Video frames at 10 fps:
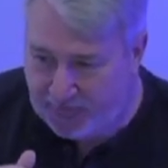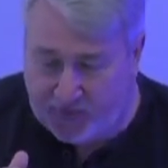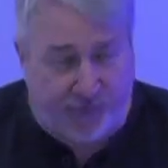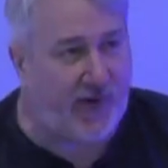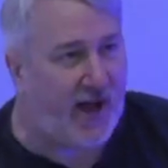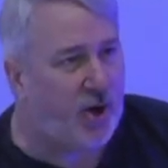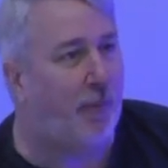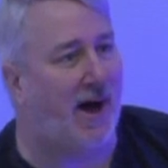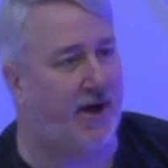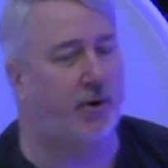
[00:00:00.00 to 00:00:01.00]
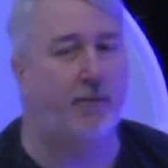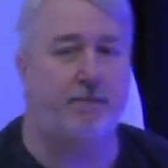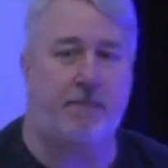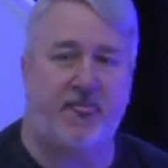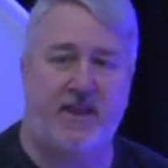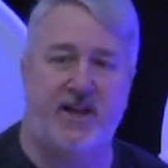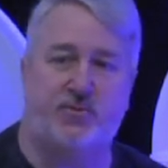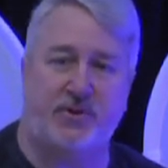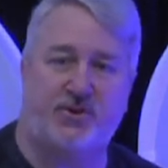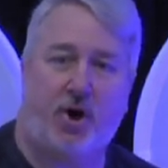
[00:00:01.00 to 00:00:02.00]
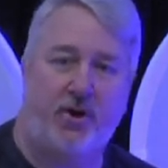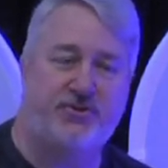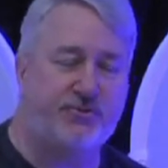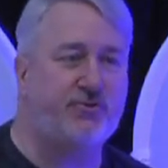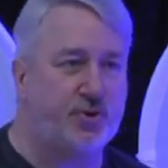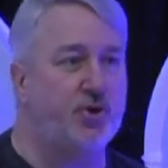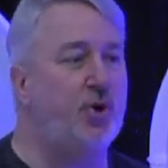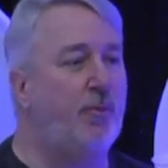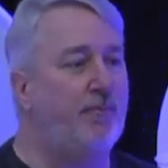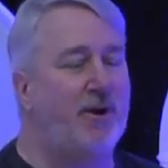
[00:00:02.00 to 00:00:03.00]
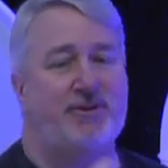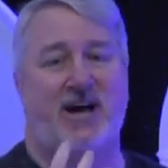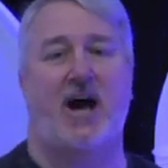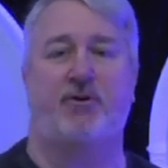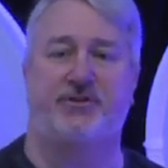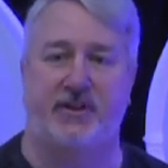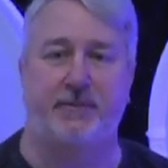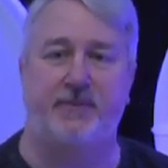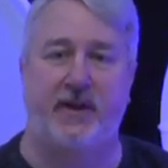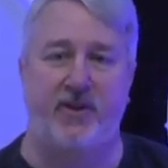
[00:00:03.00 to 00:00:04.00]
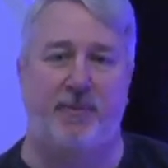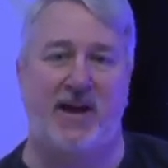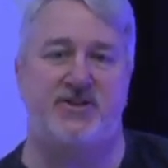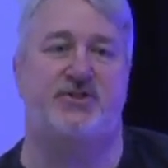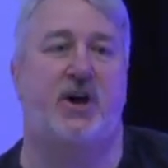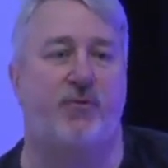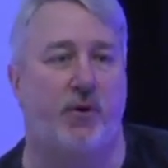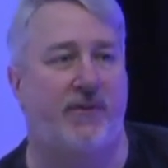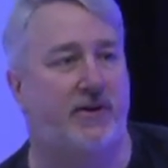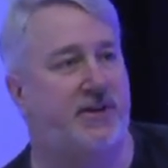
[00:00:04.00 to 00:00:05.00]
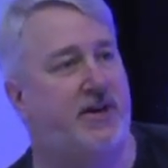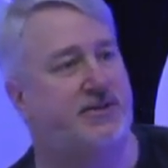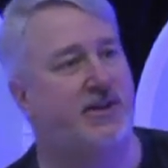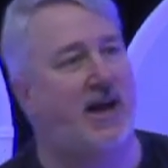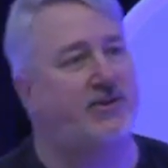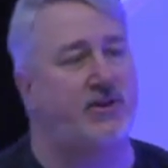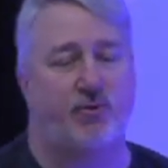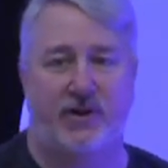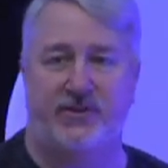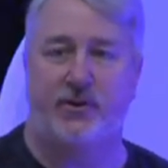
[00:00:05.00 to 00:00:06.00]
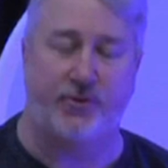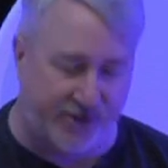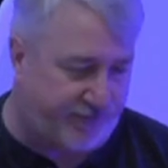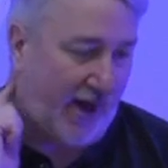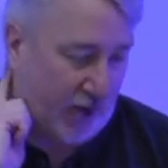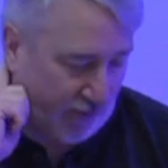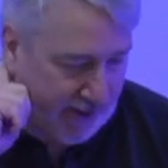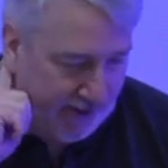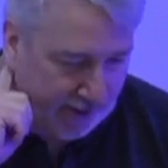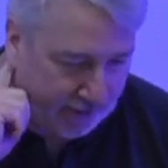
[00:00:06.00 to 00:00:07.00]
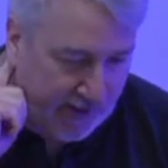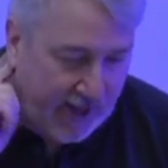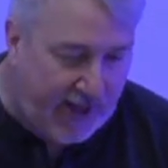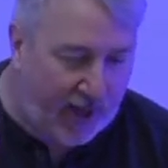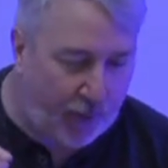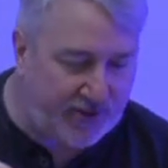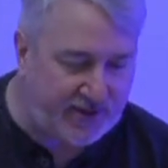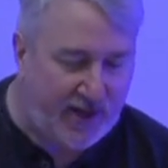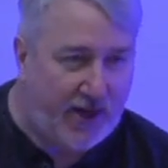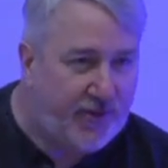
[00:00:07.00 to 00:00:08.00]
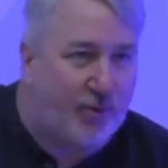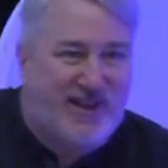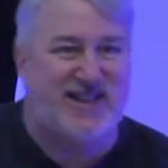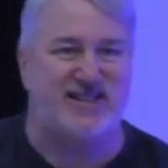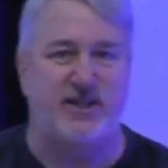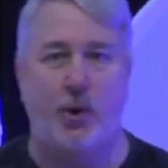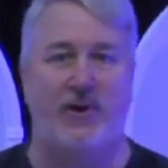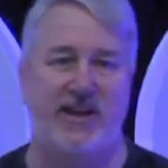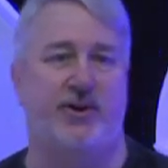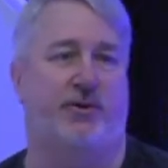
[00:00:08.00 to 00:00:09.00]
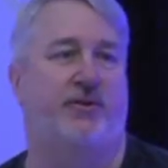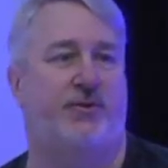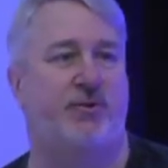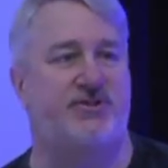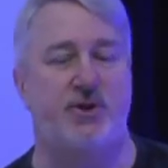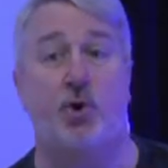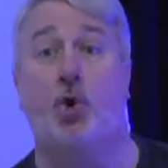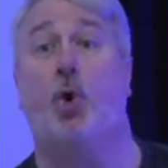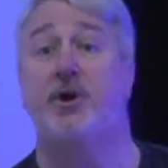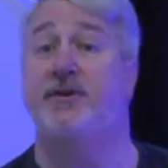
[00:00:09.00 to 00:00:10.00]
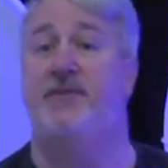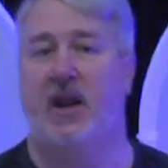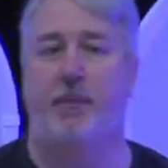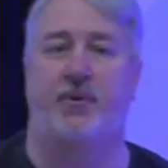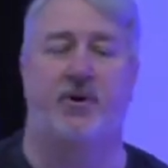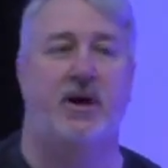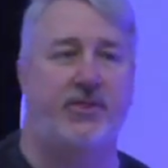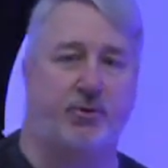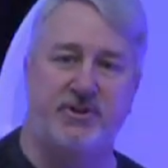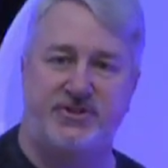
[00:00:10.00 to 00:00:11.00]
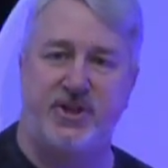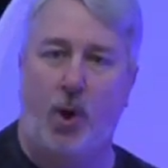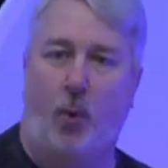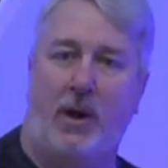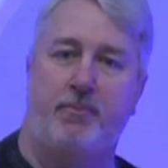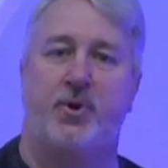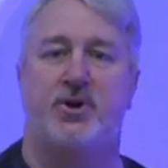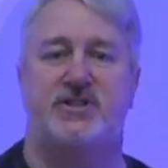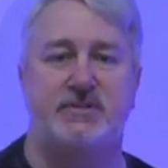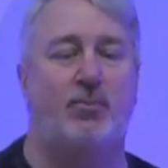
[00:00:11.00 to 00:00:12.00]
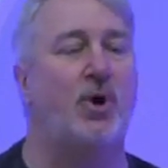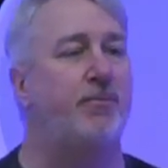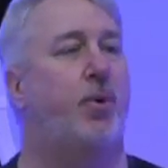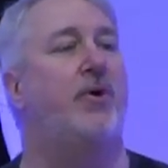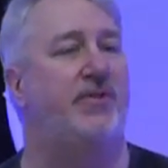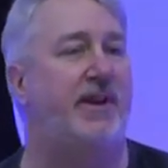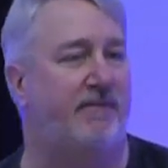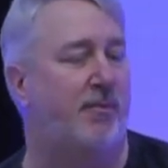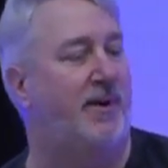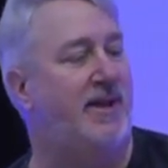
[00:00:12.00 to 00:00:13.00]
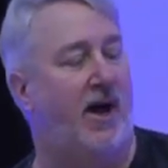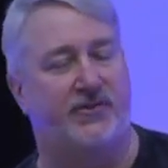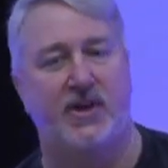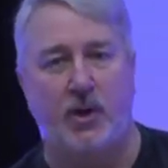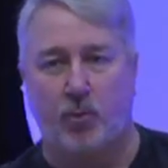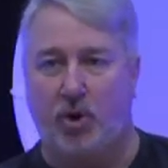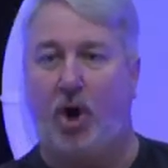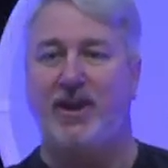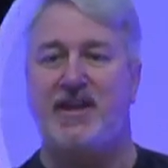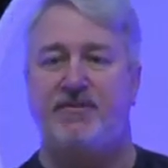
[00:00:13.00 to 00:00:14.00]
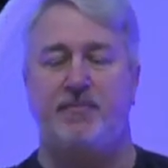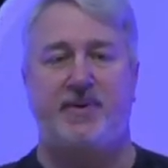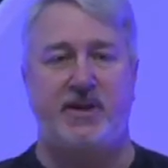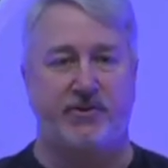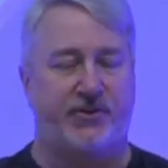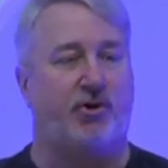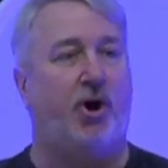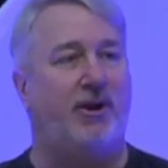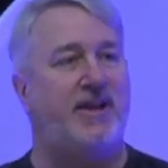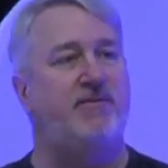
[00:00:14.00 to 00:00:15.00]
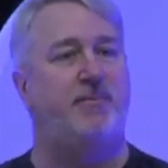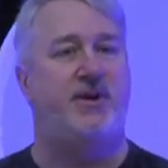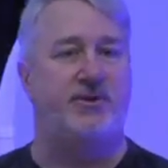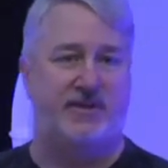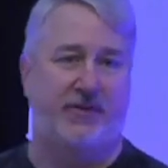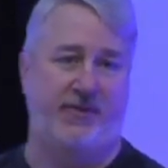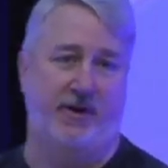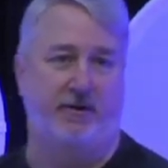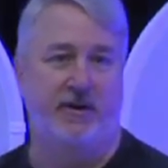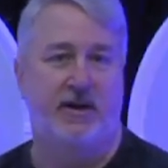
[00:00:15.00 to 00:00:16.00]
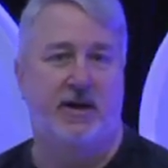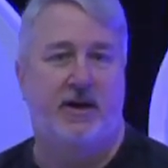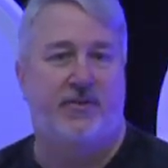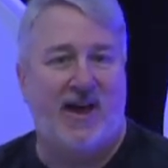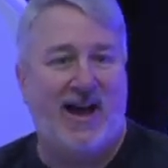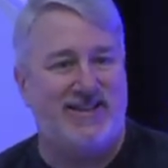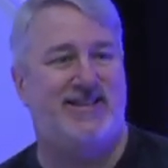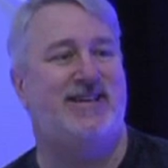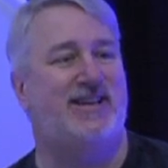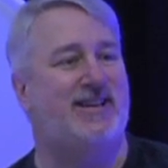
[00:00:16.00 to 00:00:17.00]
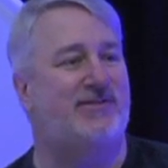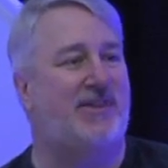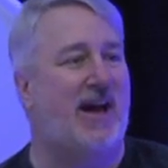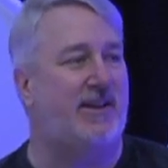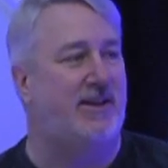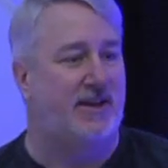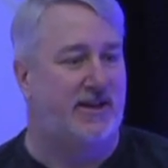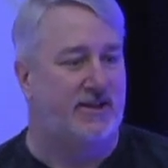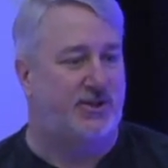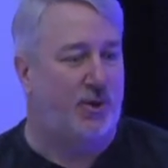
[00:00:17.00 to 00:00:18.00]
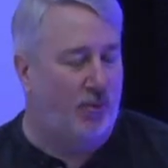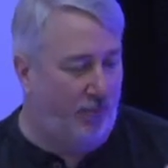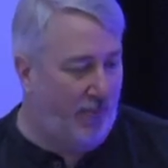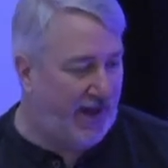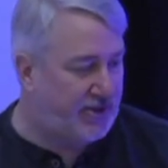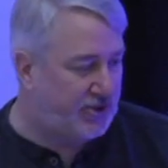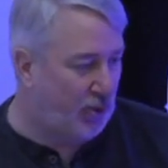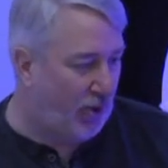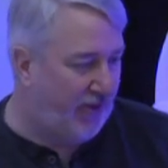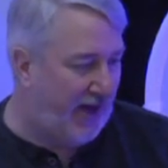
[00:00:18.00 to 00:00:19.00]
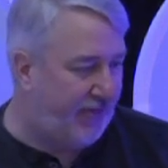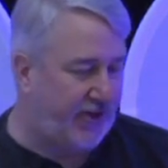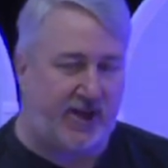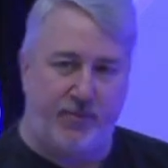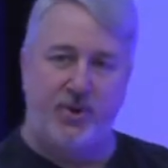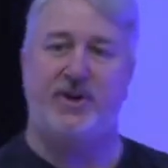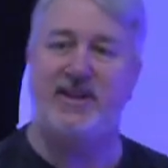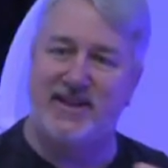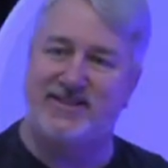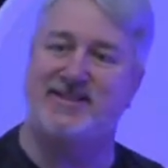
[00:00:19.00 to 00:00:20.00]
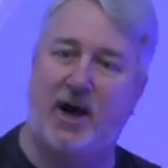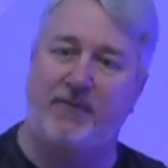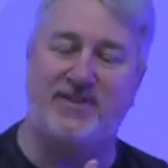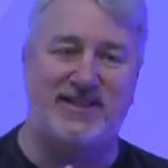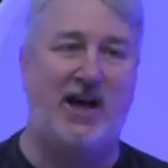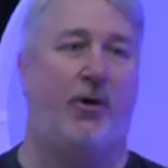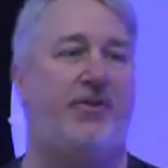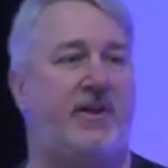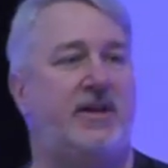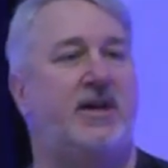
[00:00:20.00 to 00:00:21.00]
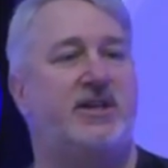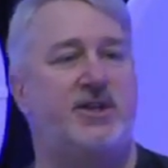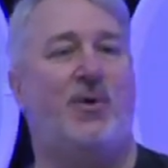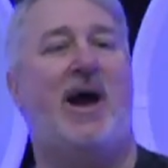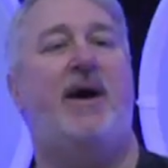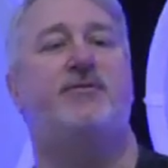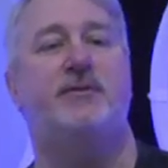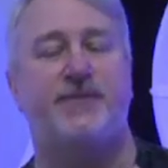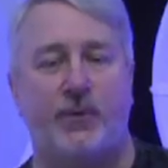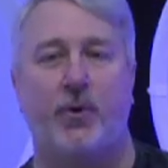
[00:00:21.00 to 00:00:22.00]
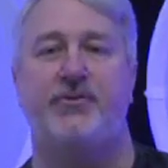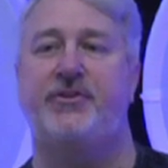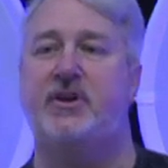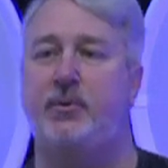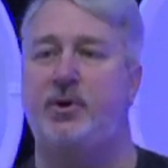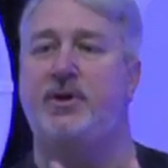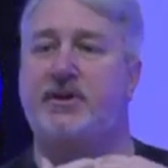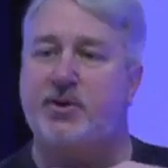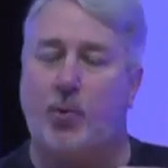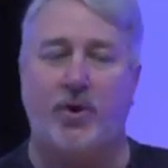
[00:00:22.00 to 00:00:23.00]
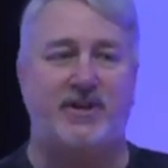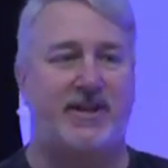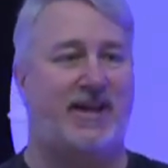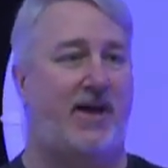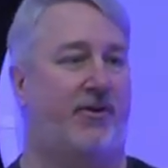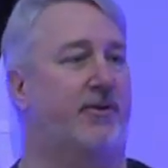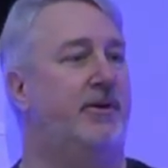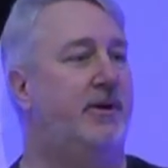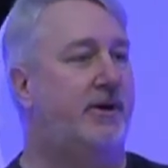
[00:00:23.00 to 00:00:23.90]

The final model is what's called tr true meritocracy. And the Apache Software Foundation actually runs under this model right here, in which there is no leader, there is no core developer, there is no one person more important than everybody else. We're all even peers, they're all even peers out there. The idea is that to make sure that the community itself is healthy, you have to force the community to work together.